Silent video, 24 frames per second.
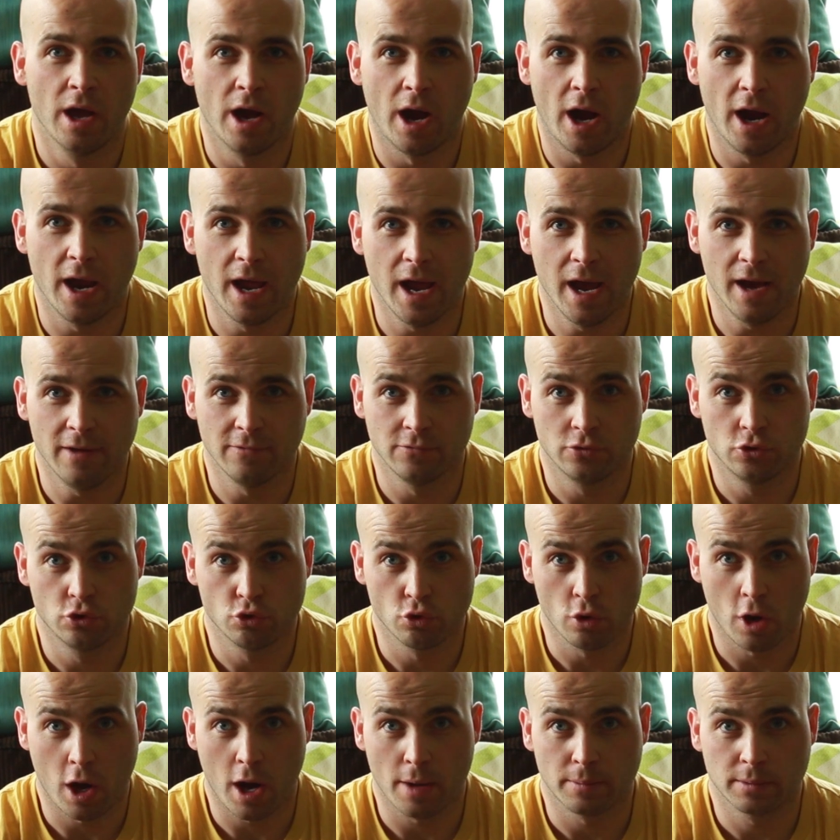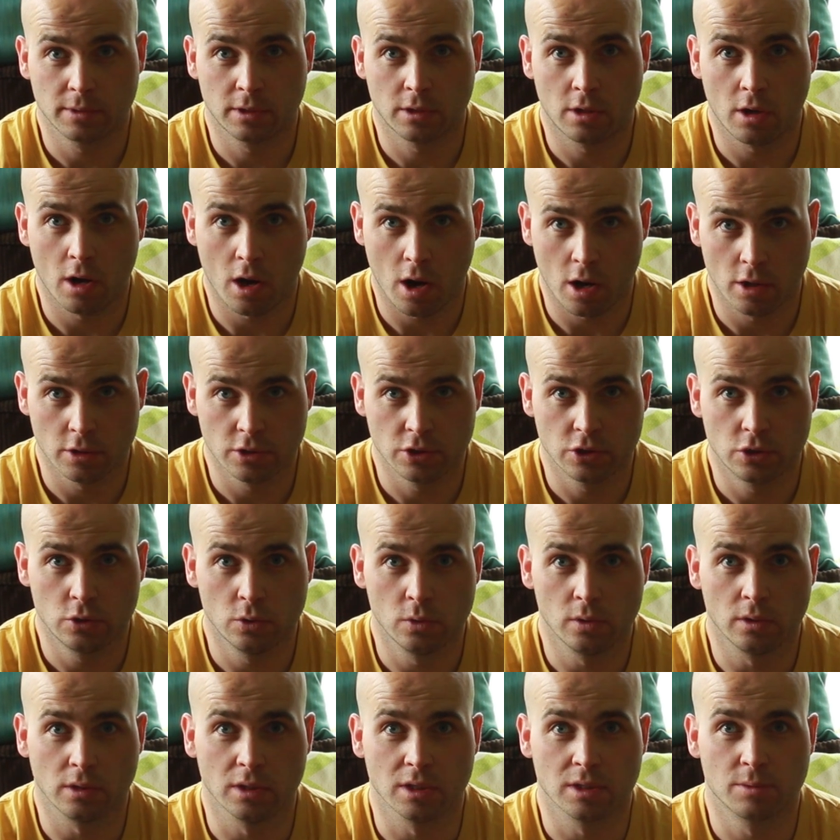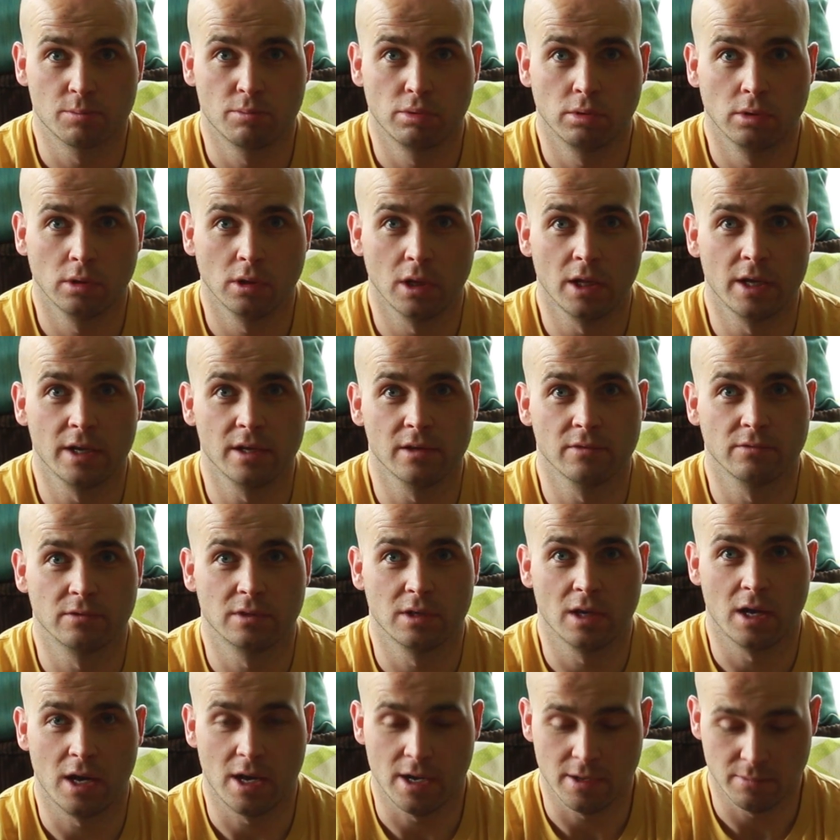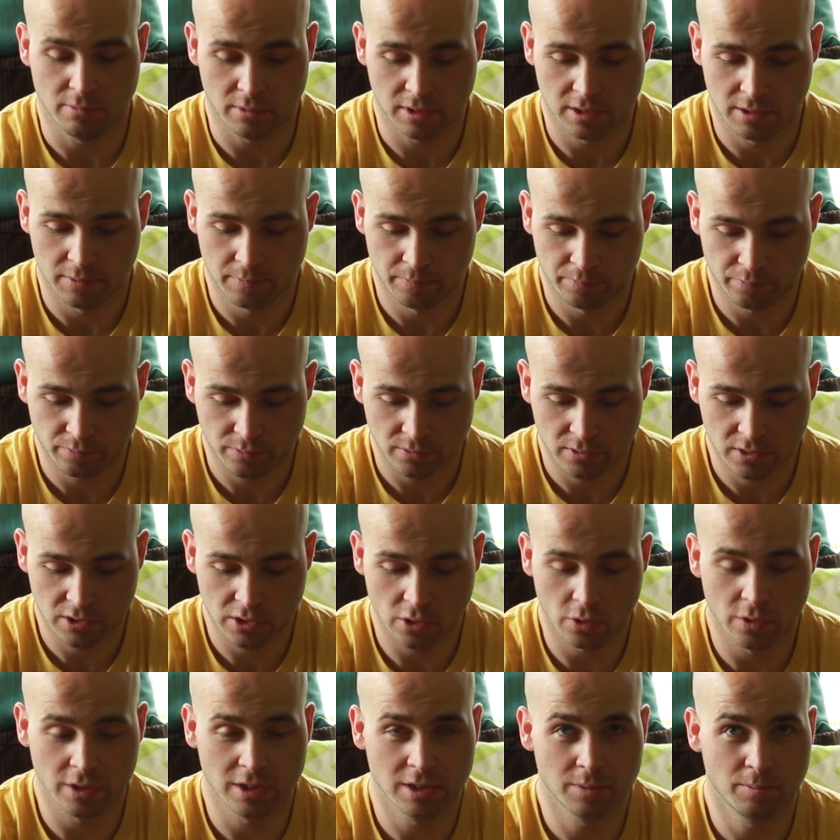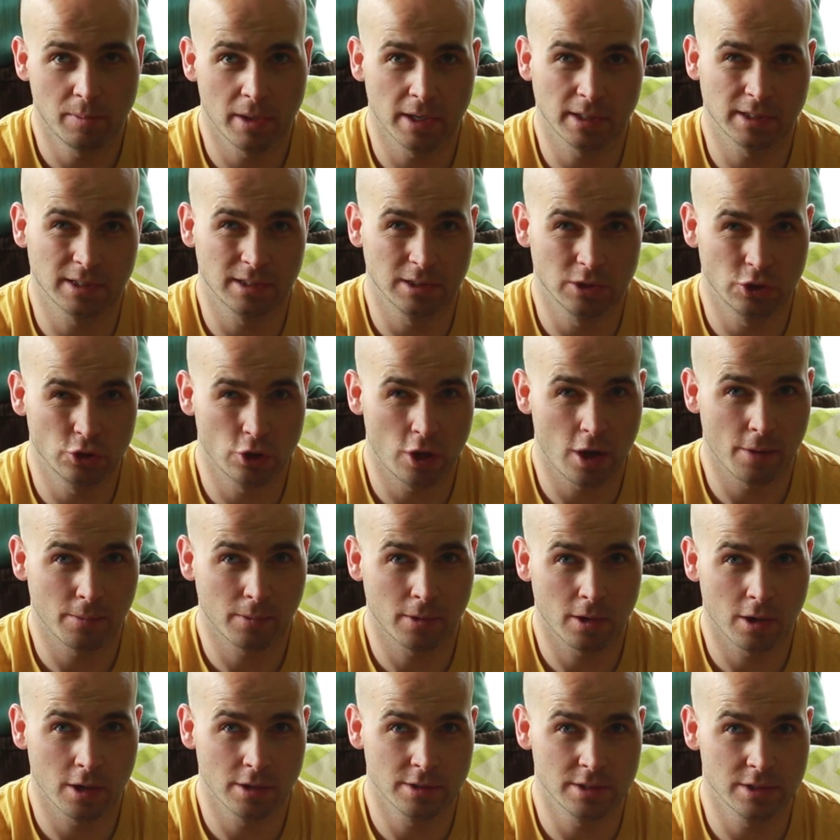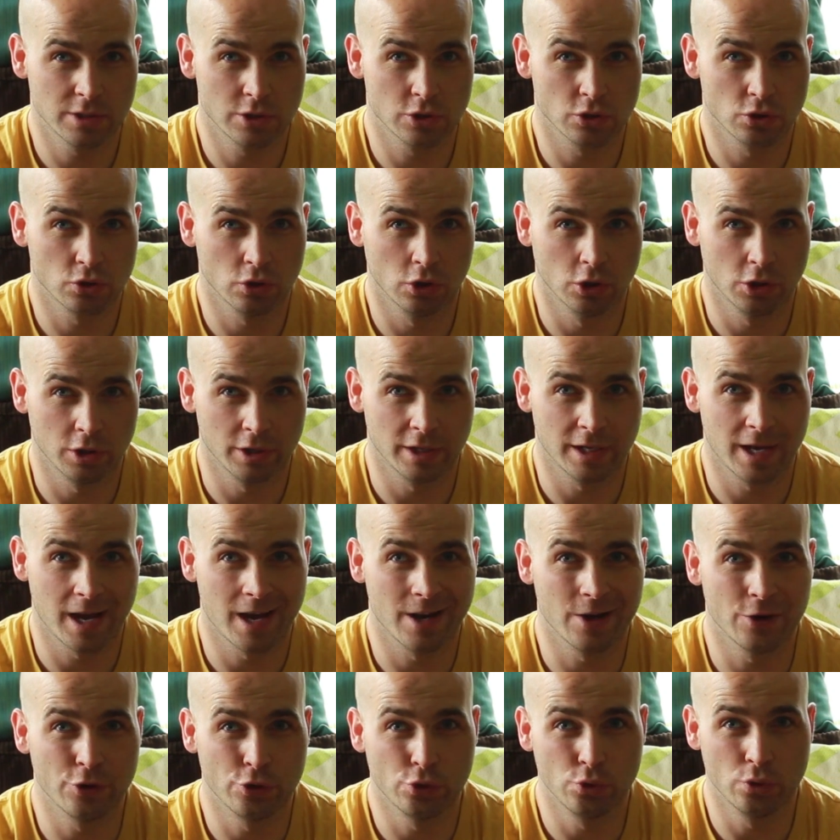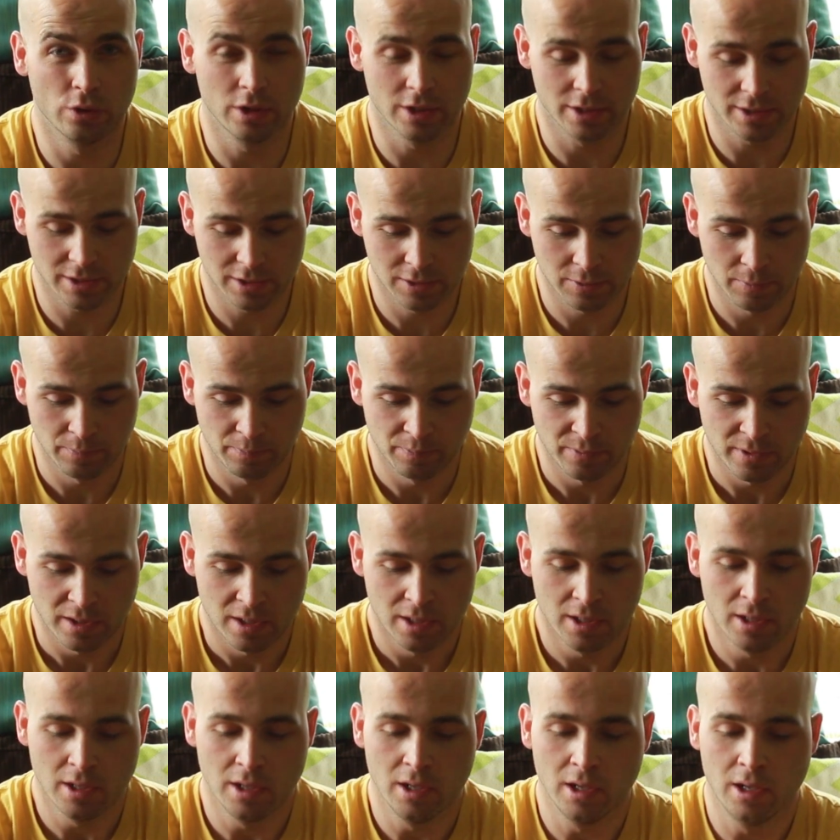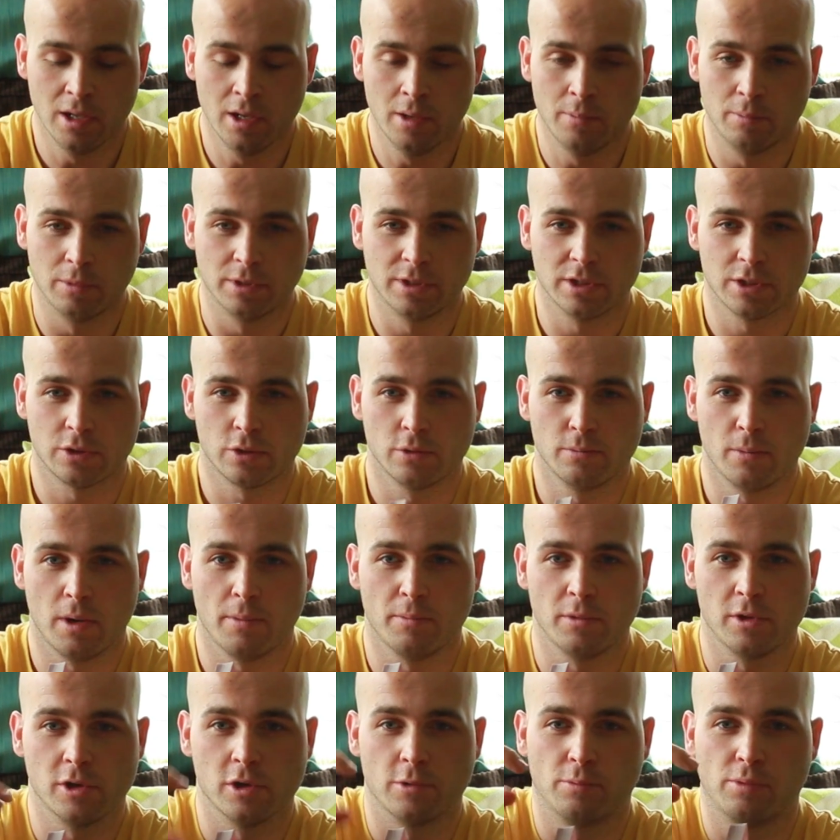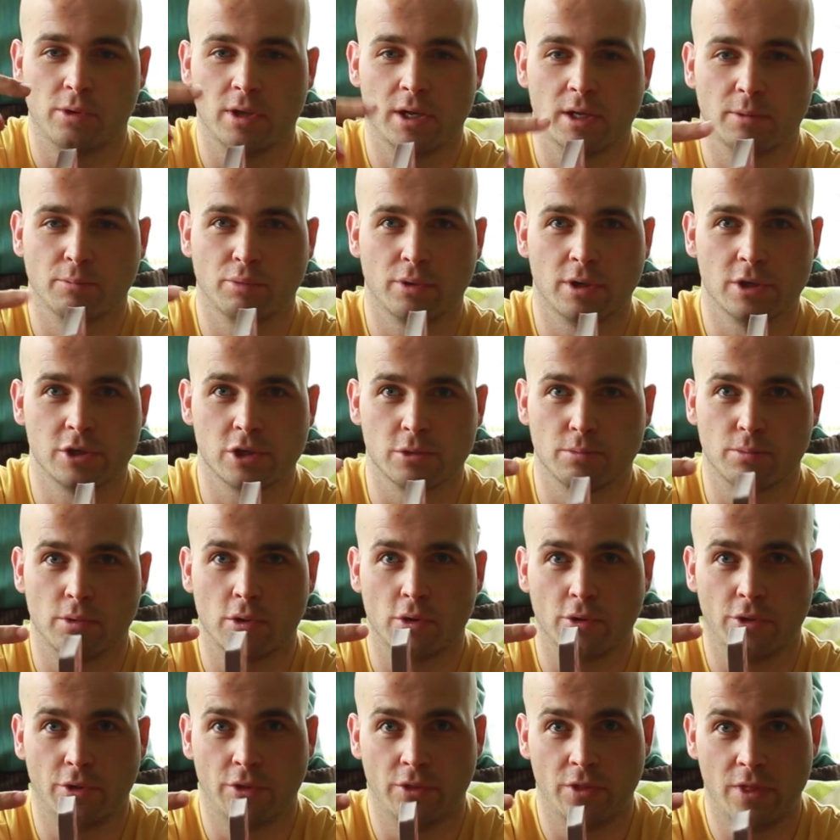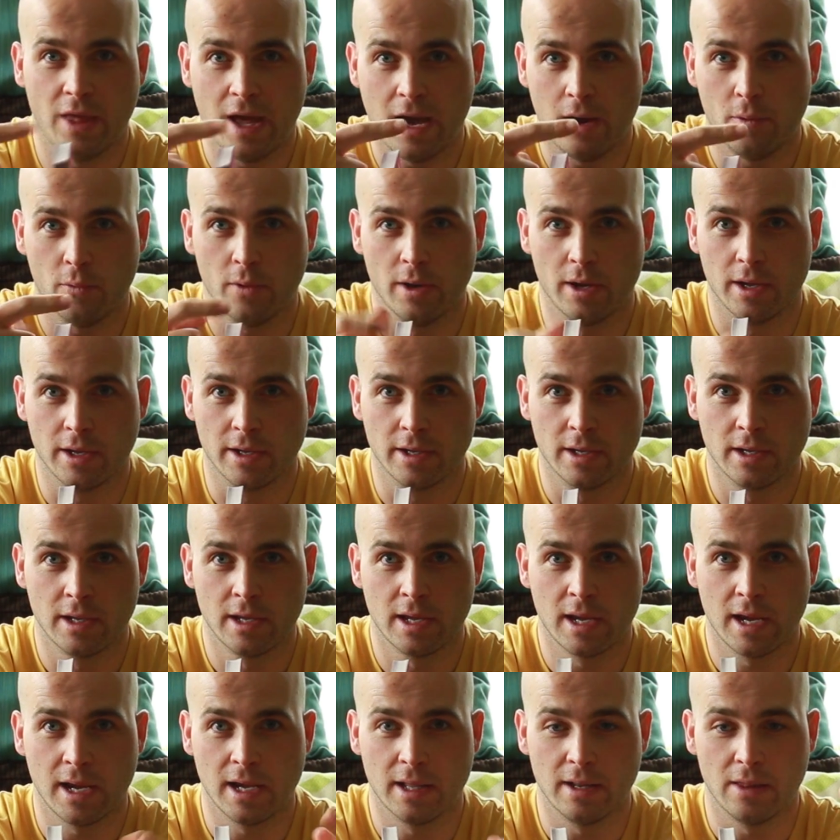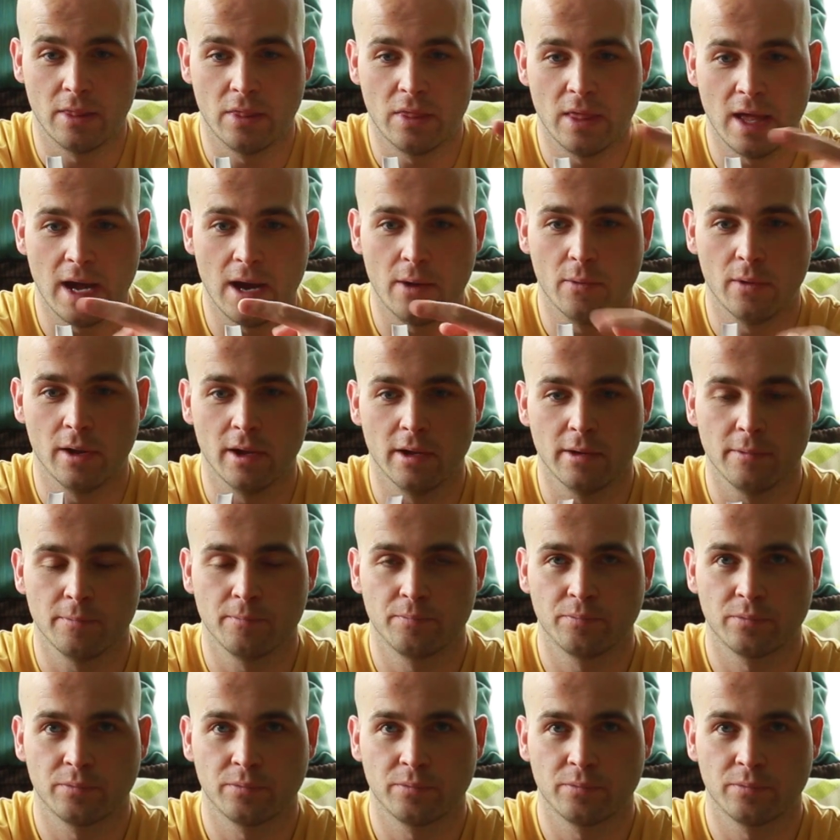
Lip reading: I have dropped cards doing this plenty of times. So expect to drop cards as you're learning how to do this. But just remember you're applying pressure both that way and that way.